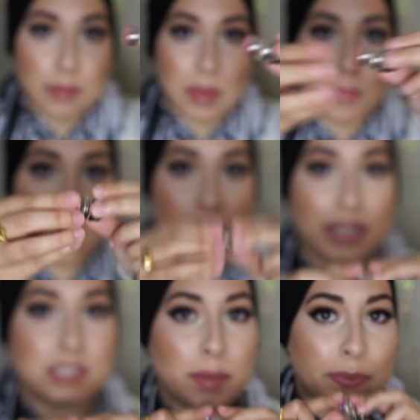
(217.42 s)
keep them all
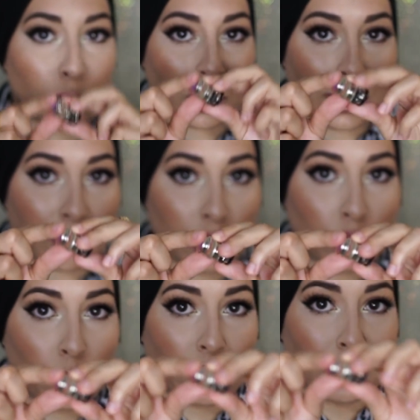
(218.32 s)
lined up, and whenever
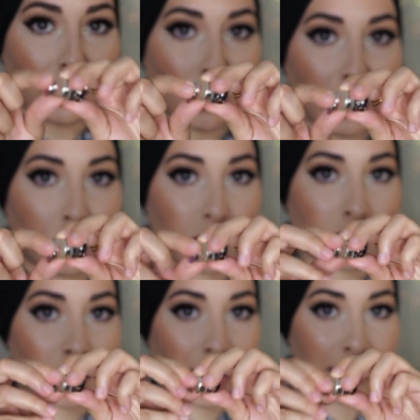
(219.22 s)
you want to use one, you
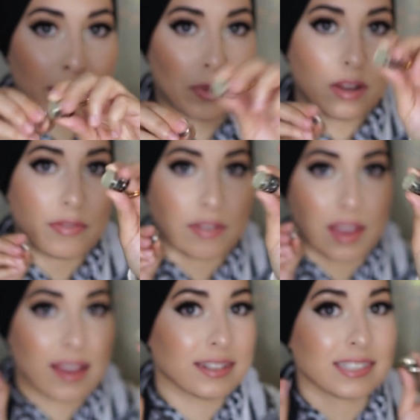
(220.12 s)
slide them off
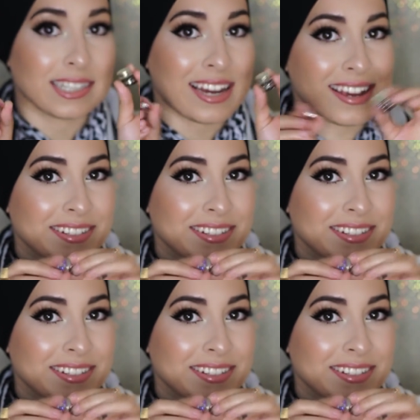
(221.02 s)
and ta-da.